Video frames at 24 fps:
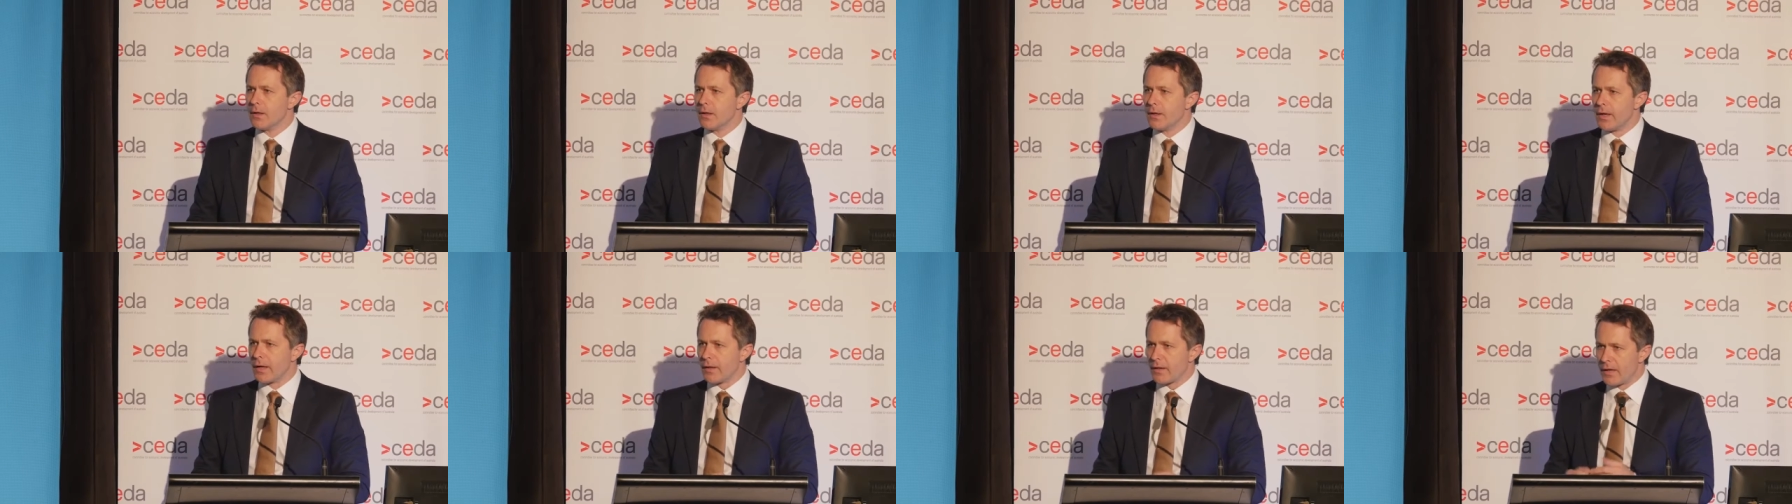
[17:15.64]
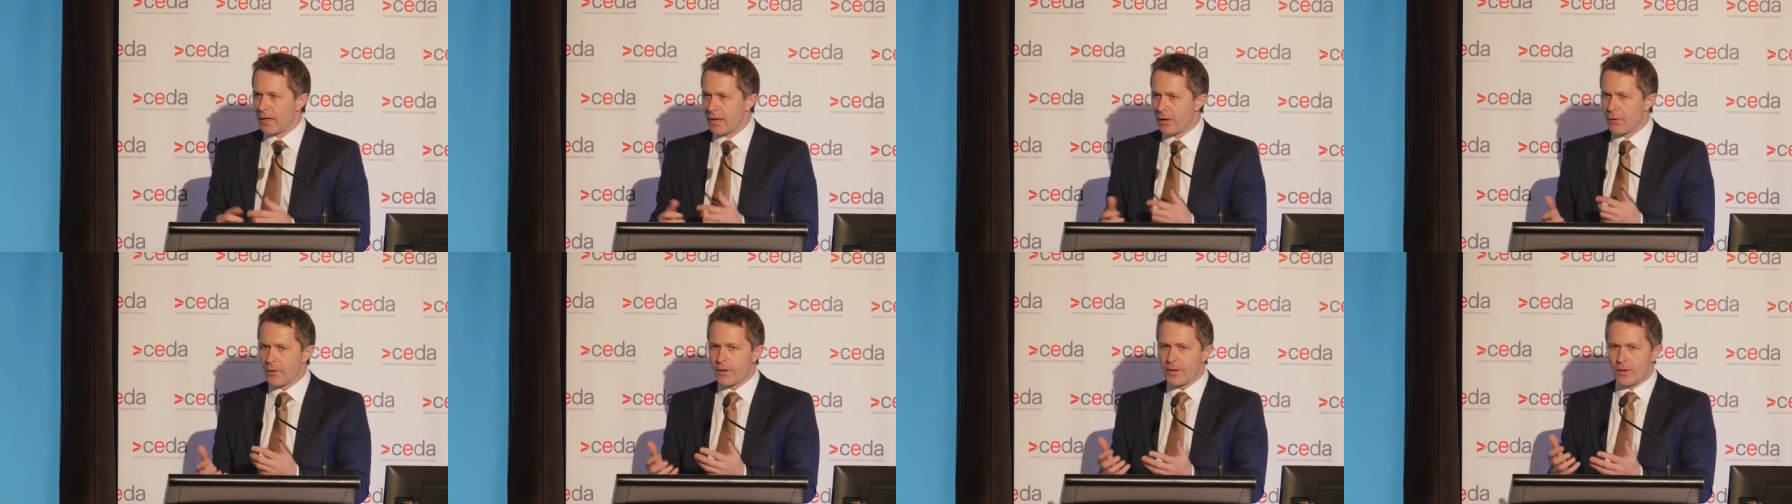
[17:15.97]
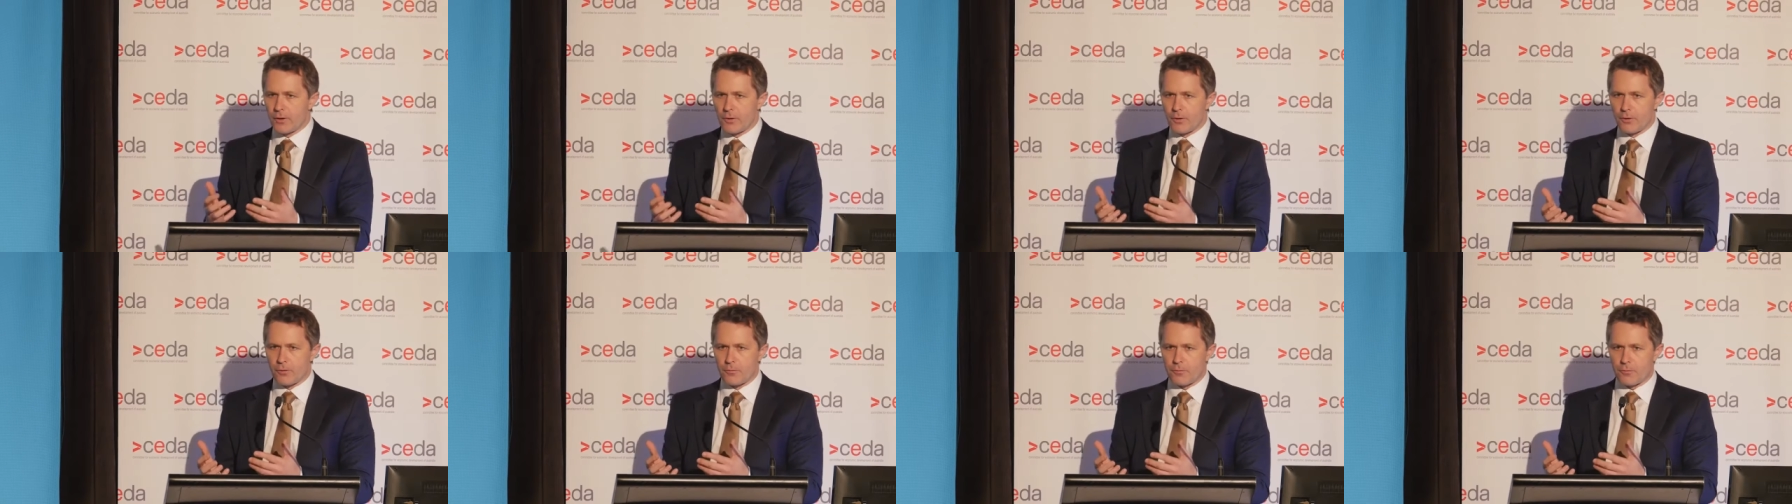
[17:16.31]
Now, the
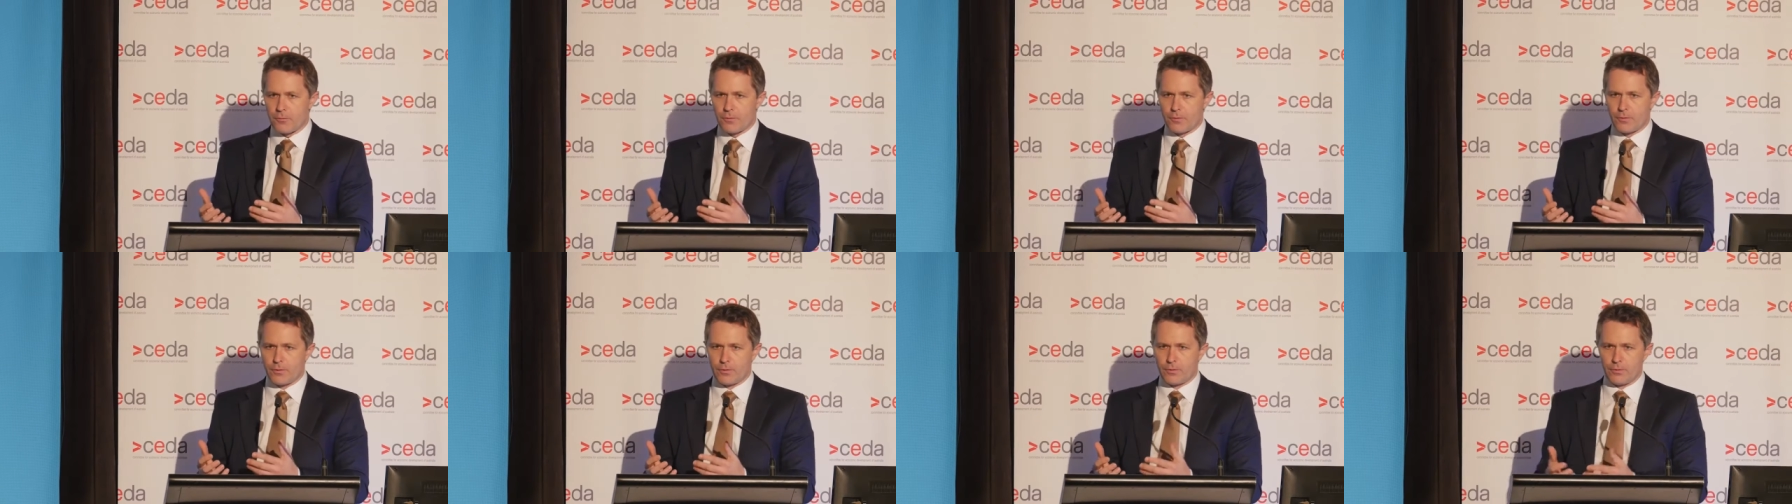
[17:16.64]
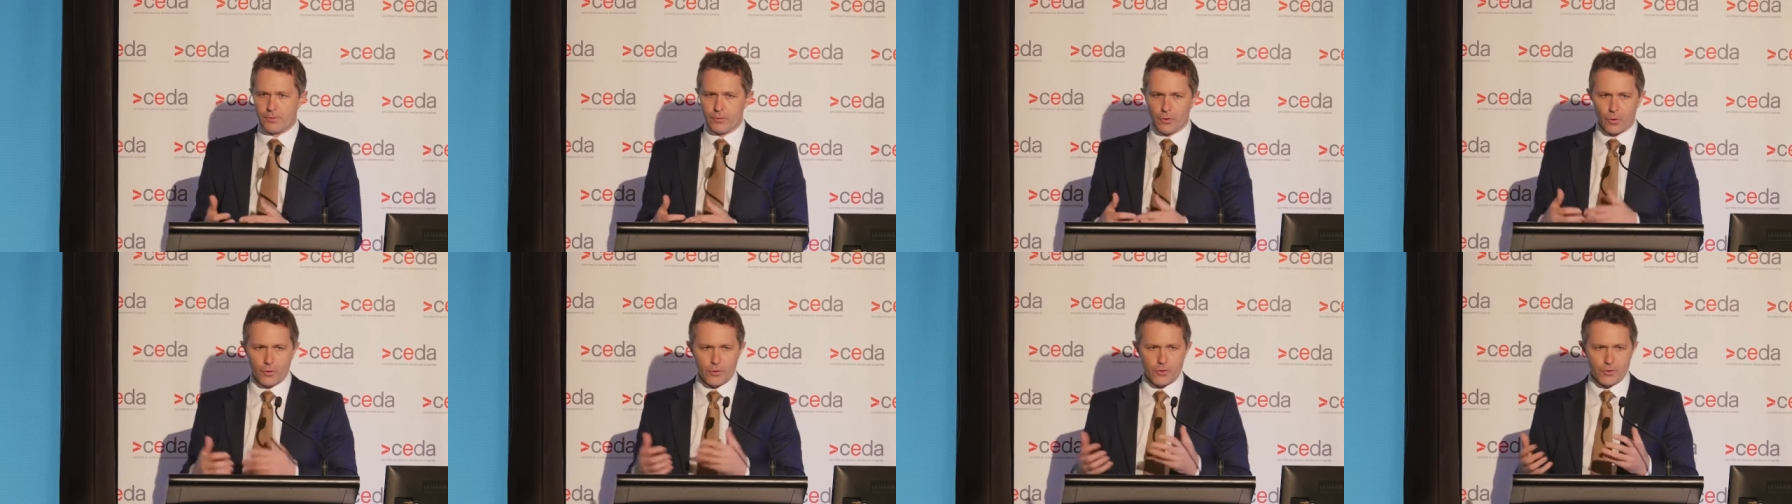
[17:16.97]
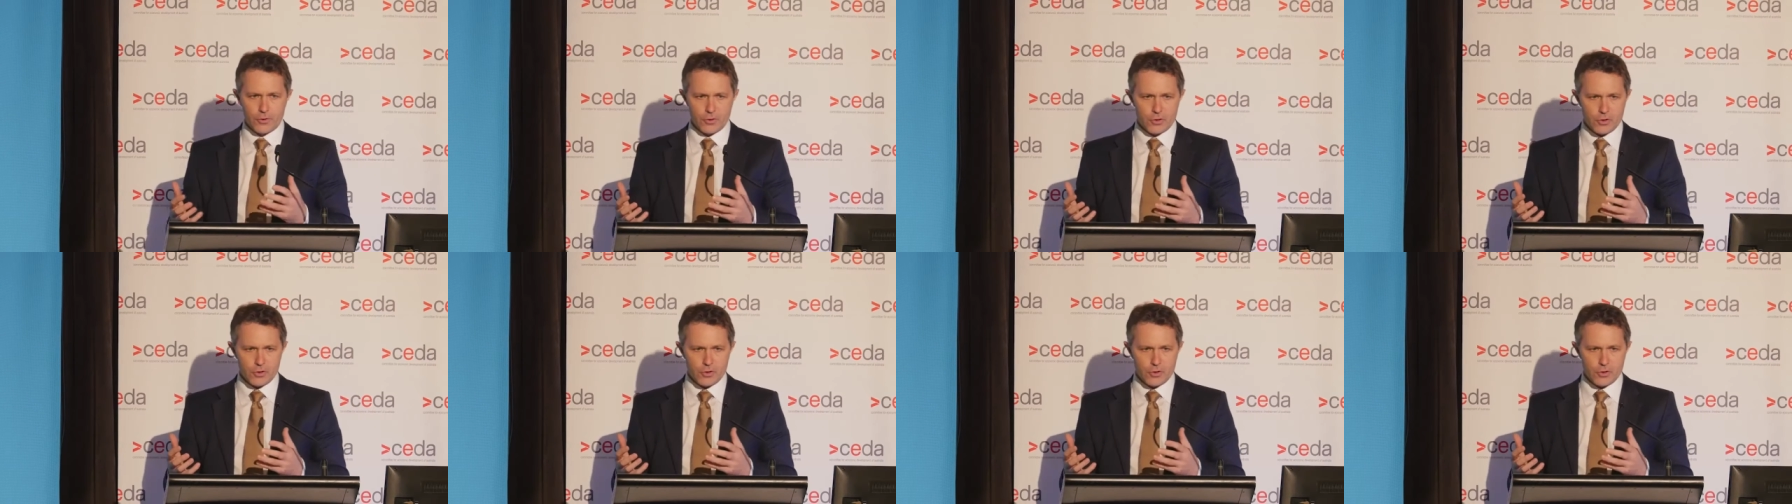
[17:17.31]
area of Northern